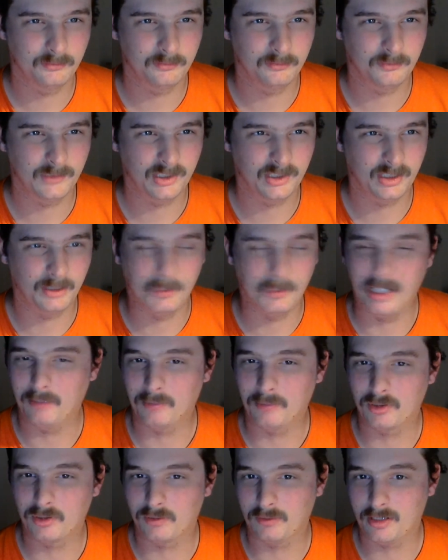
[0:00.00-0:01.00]
the man
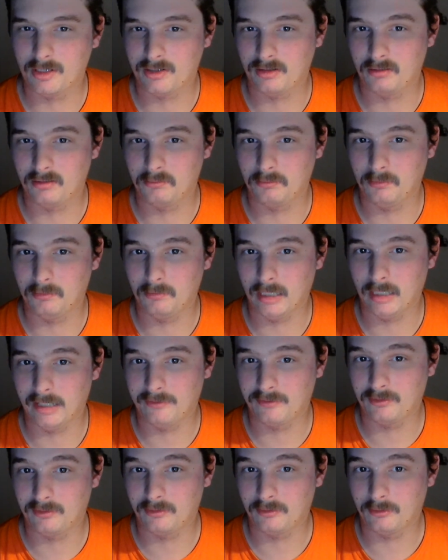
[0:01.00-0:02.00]
was arrested
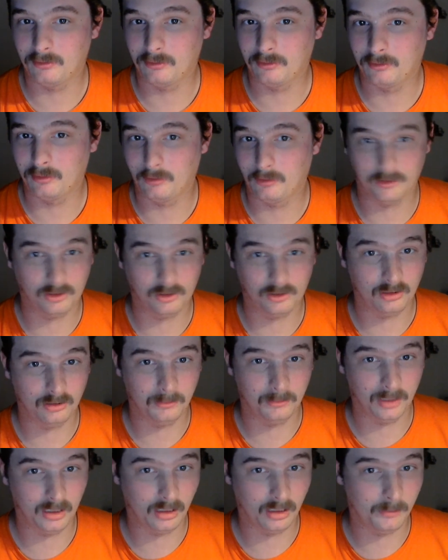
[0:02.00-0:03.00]
after originally
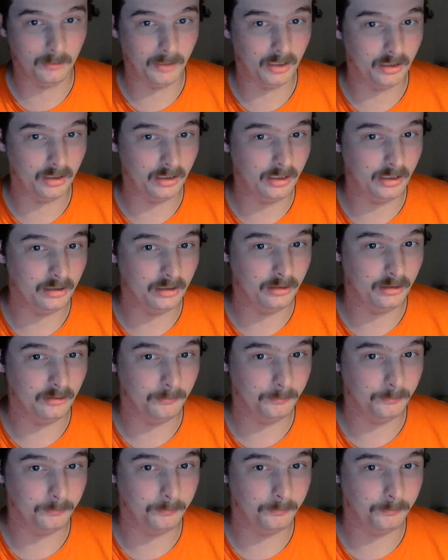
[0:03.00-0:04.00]
becoming the
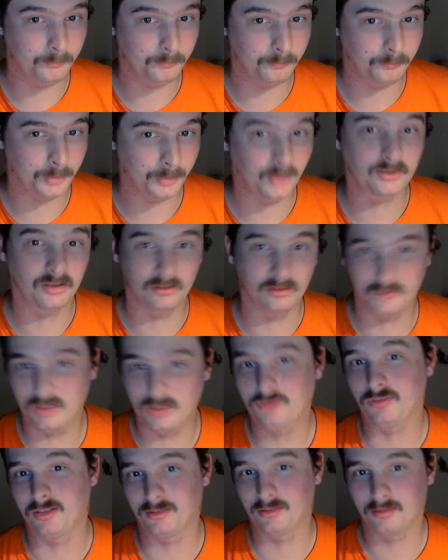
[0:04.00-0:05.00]
person of
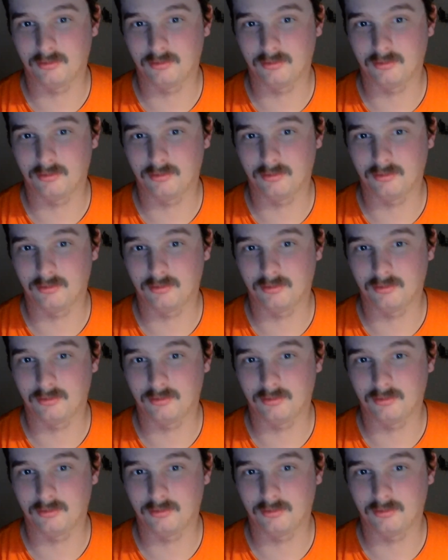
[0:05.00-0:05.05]
interest.